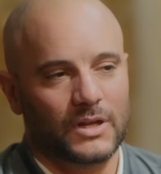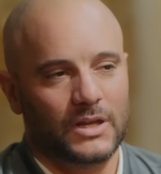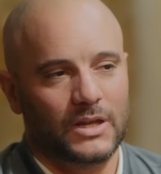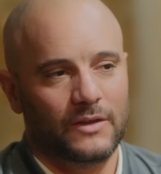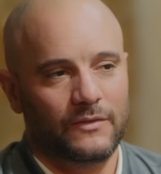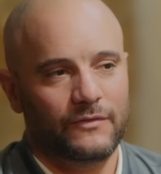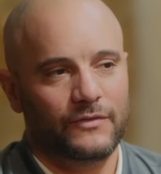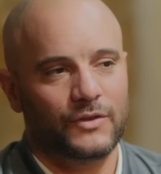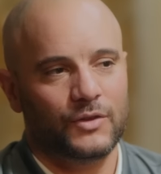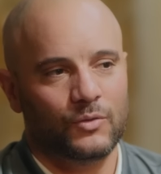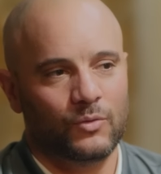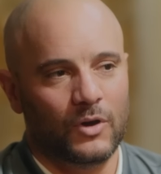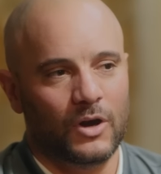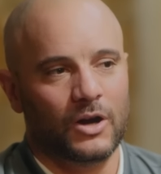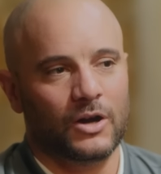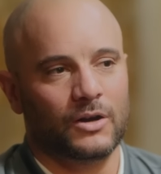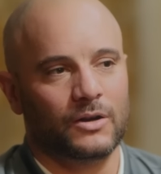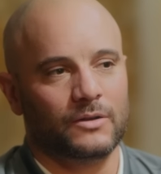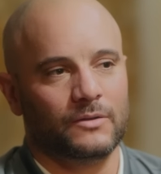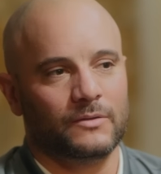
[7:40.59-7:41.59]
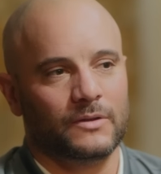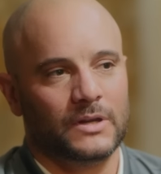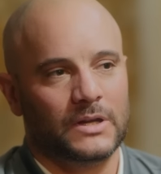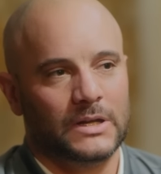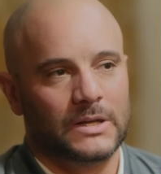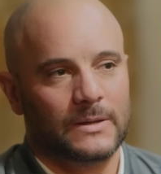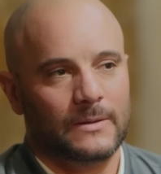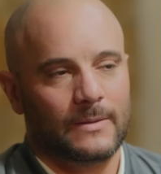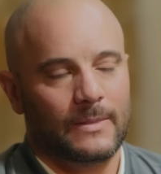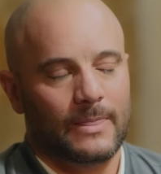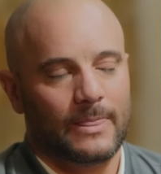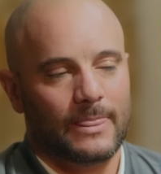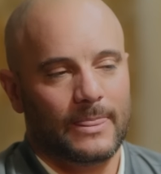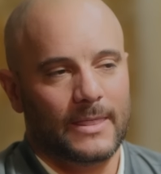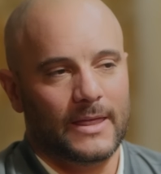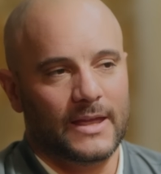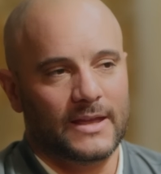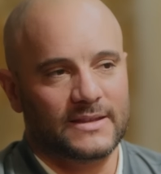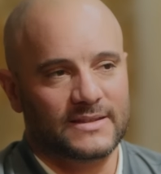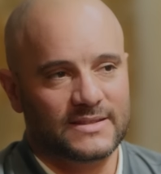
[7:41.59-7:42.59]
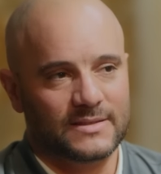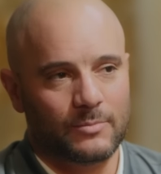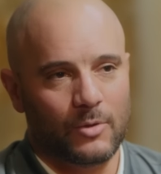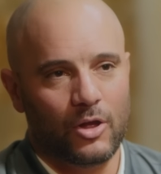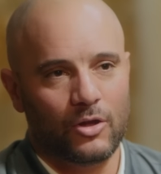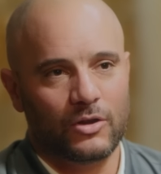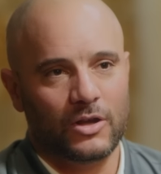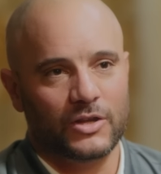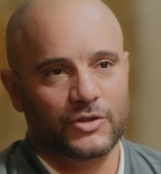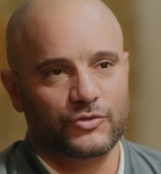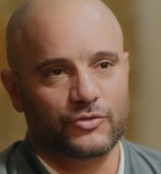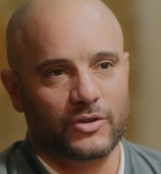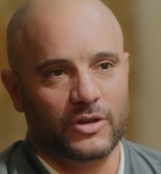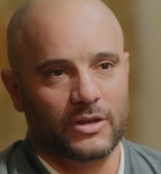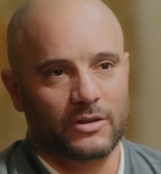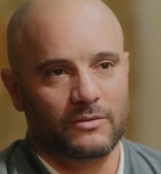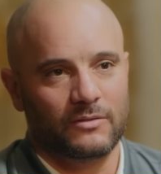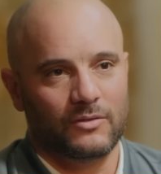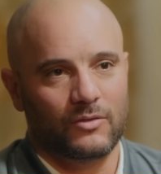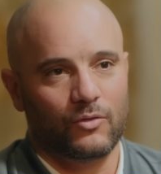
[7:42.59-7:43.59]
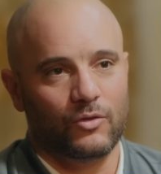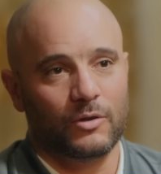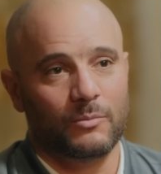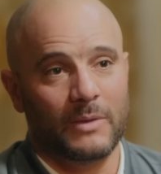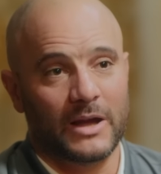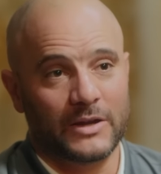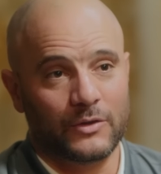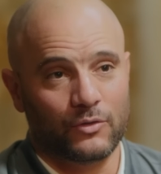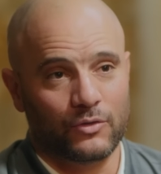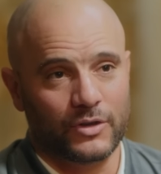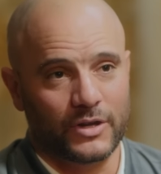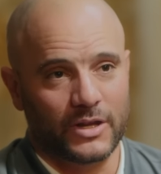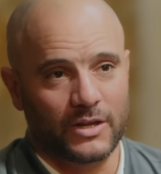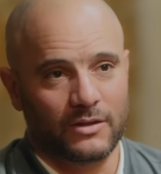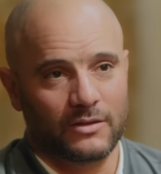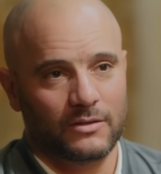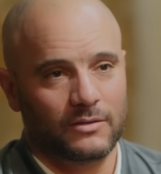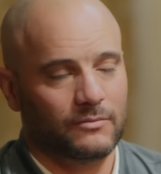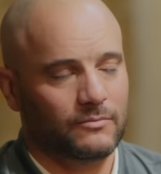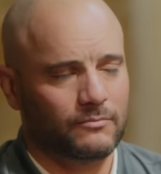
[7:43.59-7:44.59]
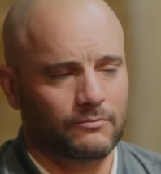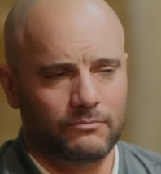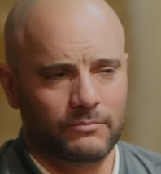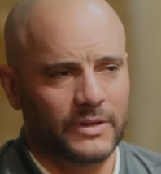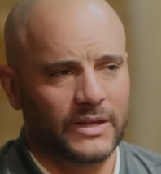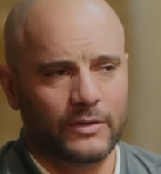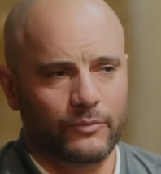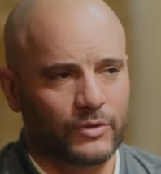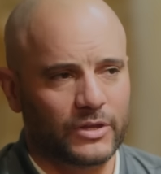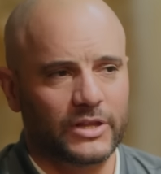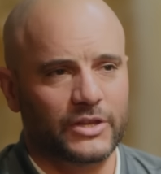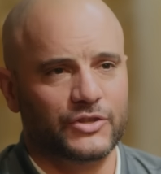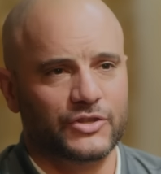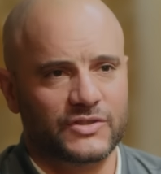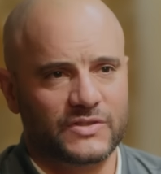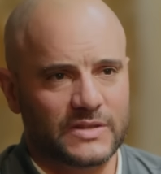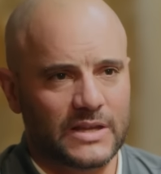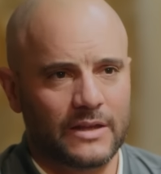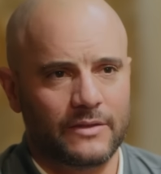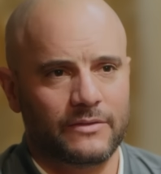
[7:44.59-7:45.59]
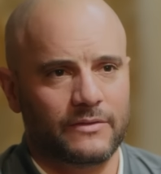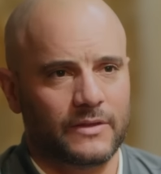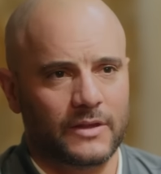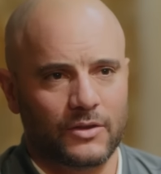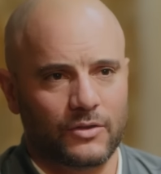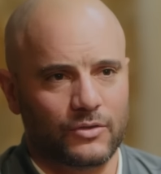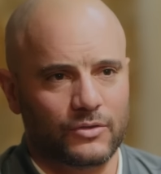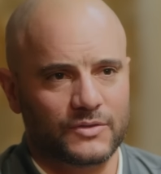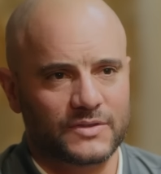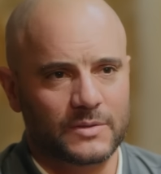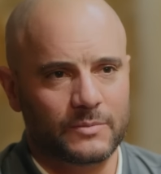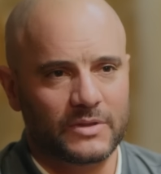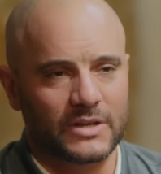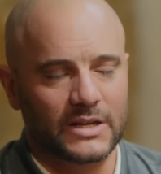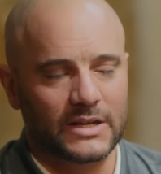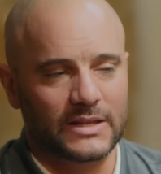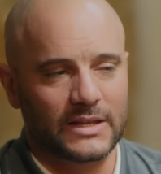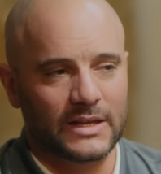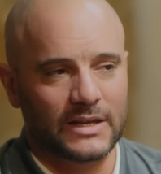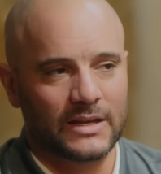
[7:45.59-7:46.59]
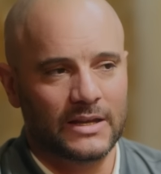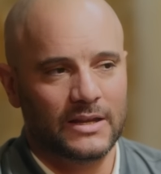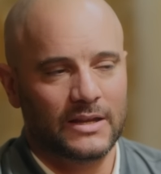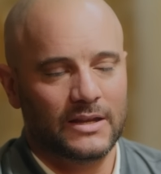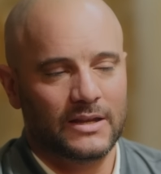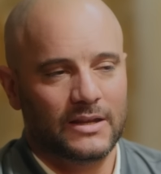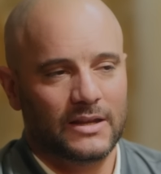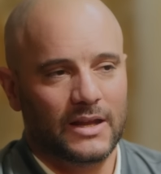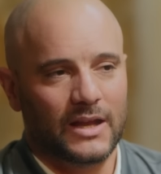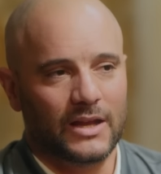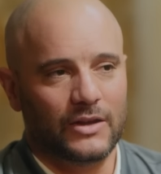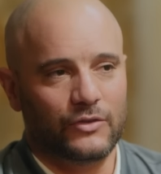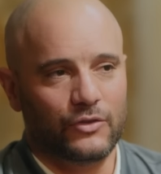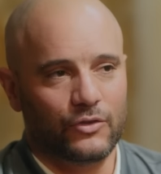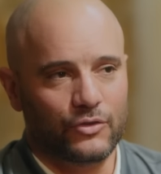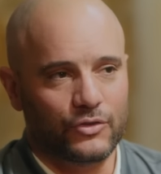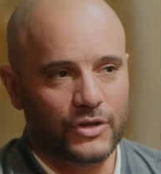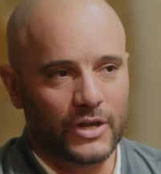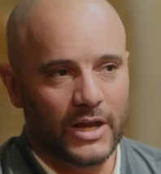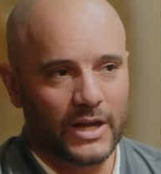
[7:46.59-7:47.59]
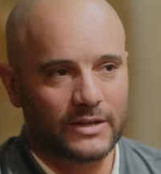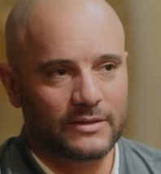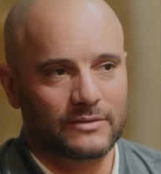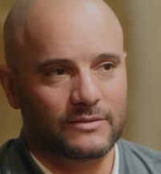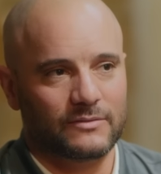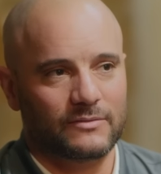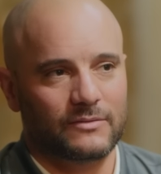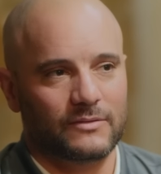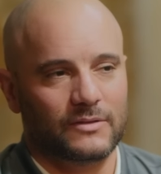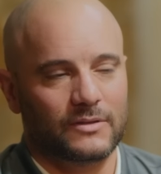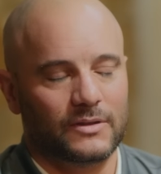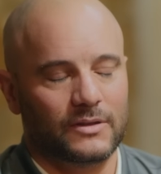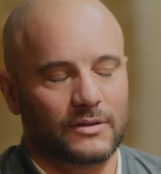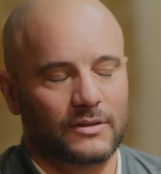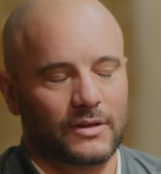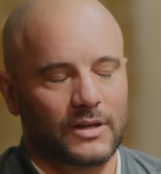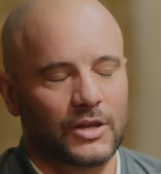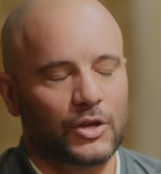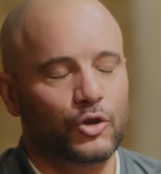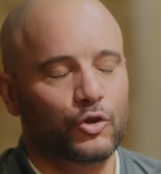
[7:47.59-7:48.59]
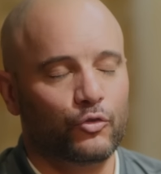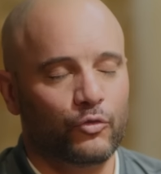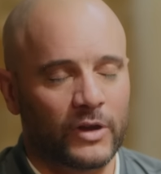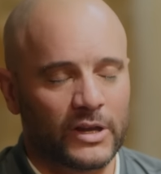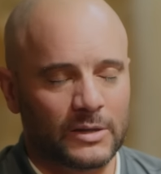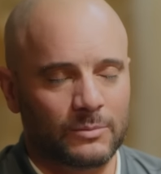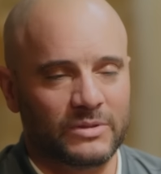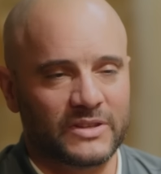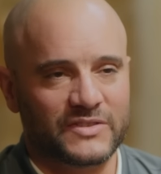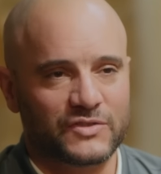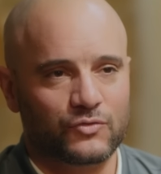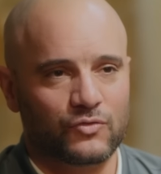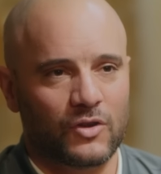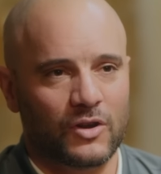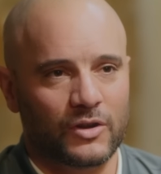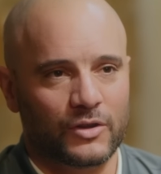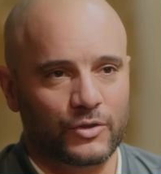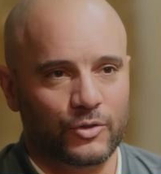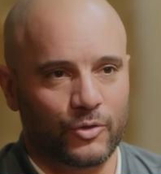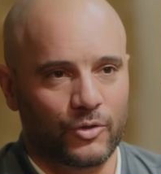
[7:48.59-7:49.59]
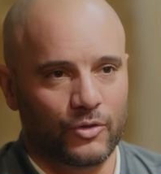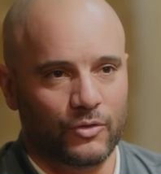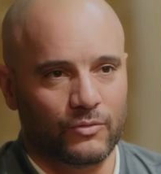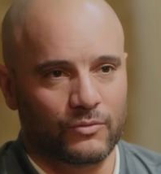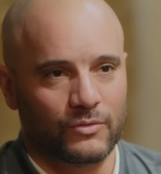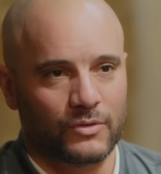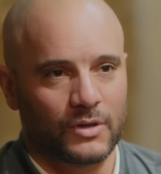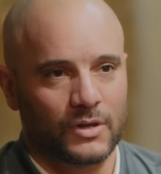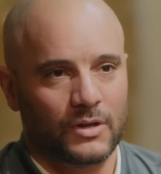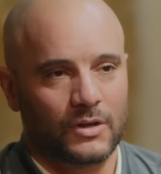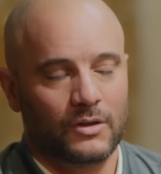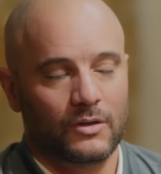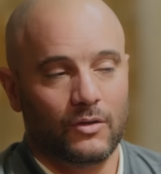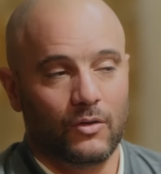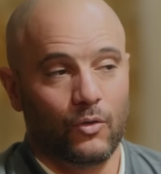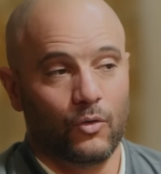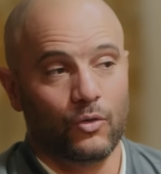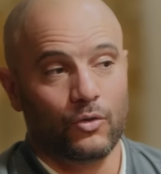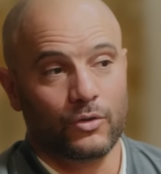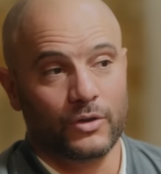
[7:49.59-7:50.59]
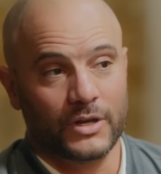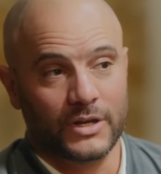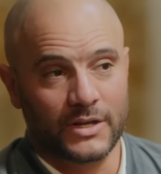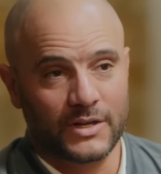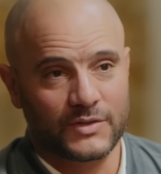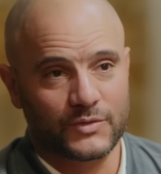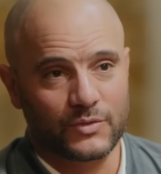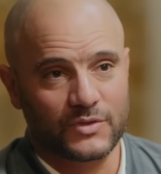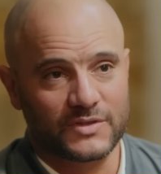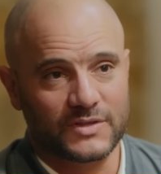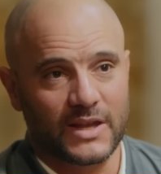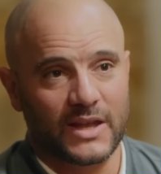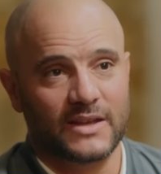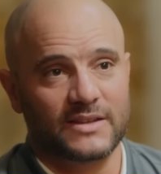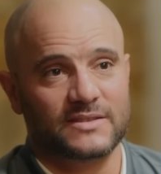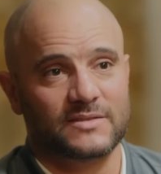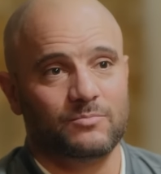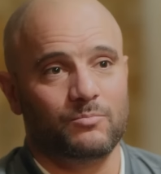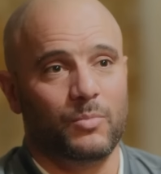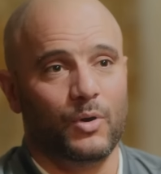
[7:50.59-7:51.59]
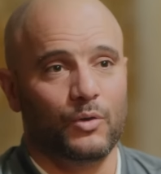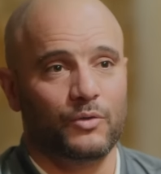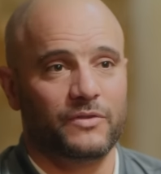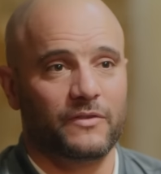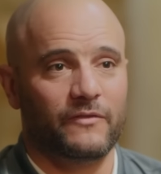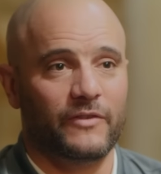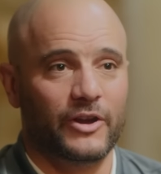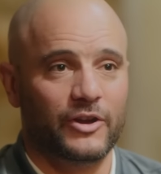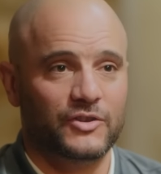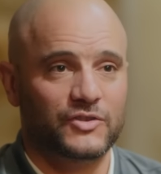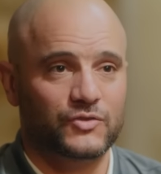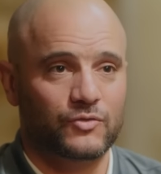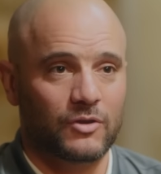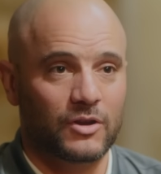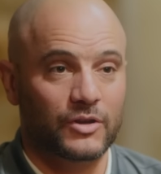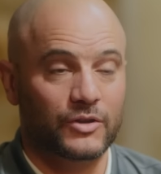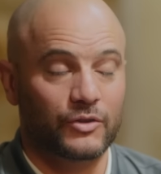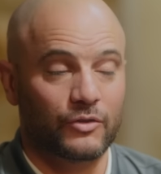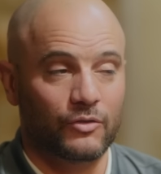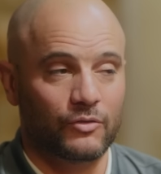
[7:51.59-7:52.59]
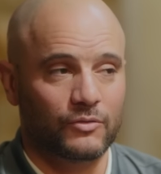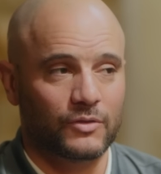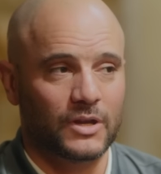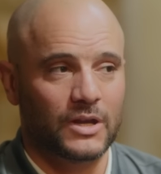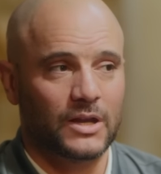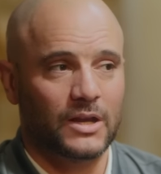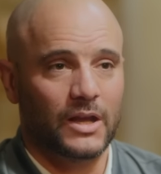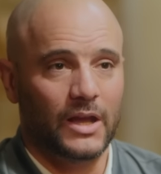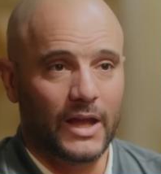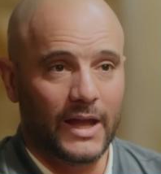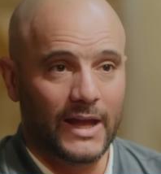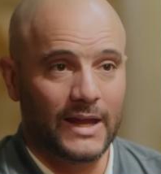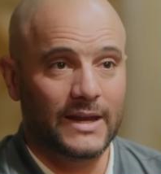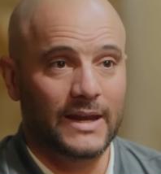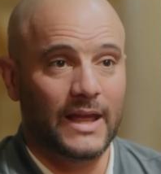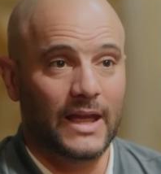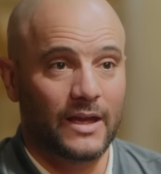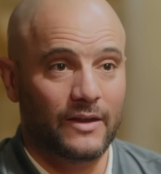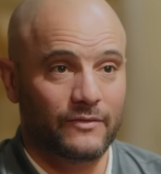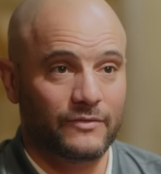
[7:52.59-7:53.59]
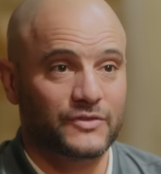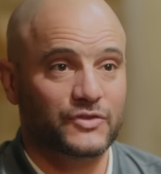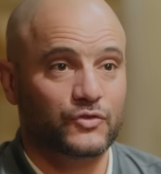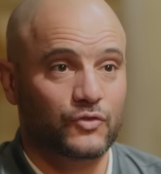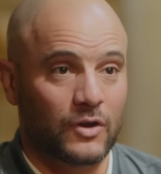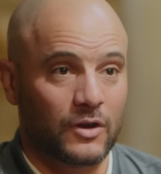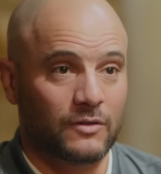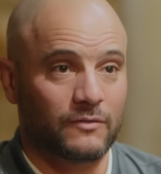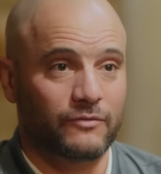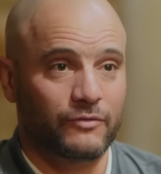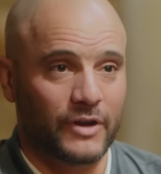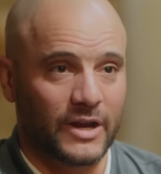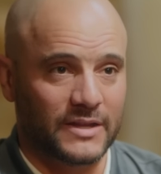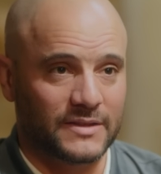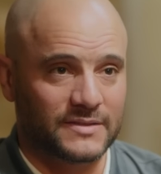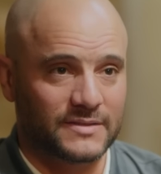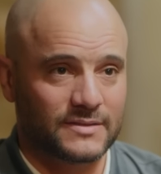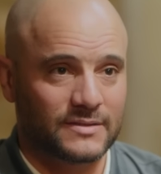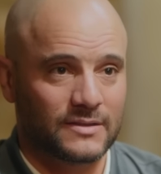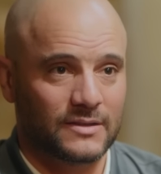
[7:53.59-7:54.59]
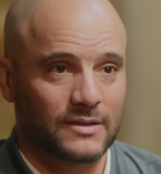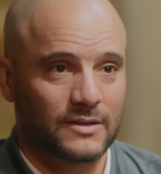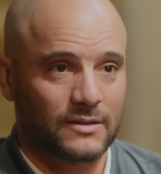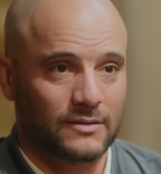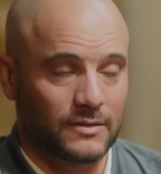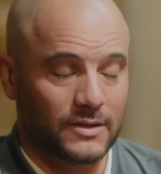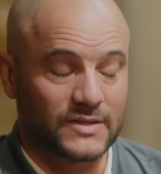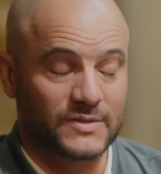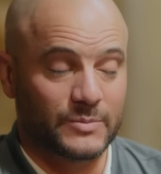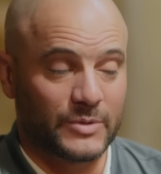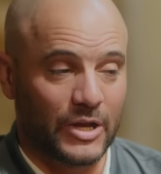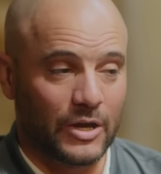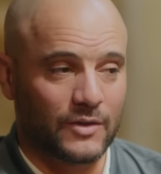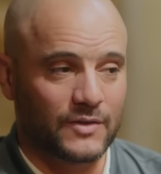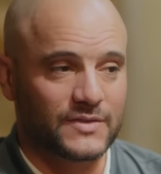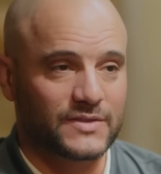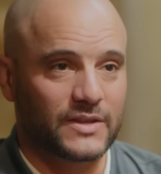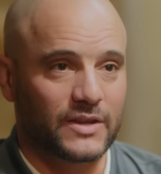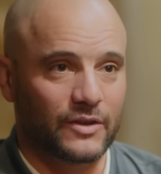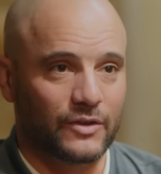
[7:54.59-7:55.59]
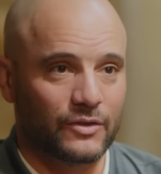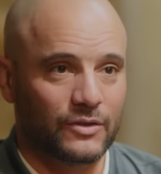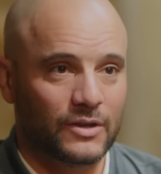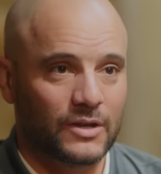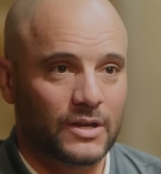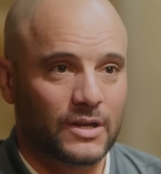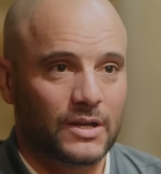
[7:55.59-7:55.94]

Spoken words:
If you are a small country or a minority, be it religious, ethnic, or something like that, and you're not incredibly strong on your own, or in Israel's case, both very strong on your own and have strong friends, let's be honest here,